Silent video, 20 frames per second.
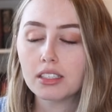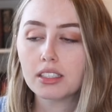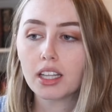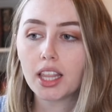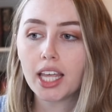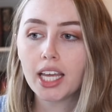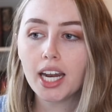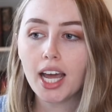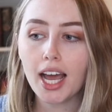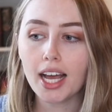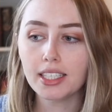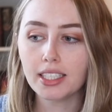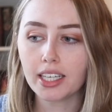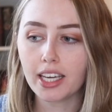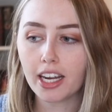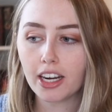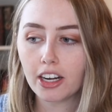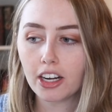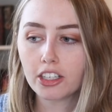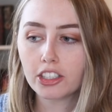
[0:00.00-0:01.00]
Celaena as a
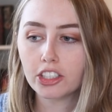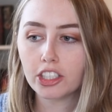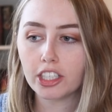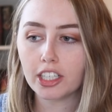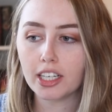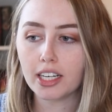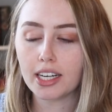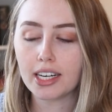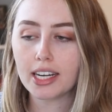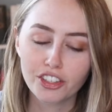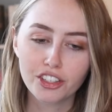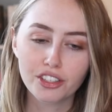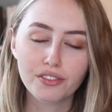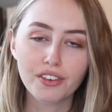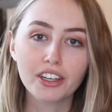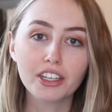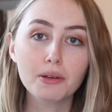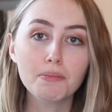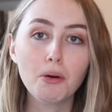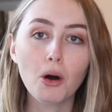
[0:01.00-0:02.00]
character, she's very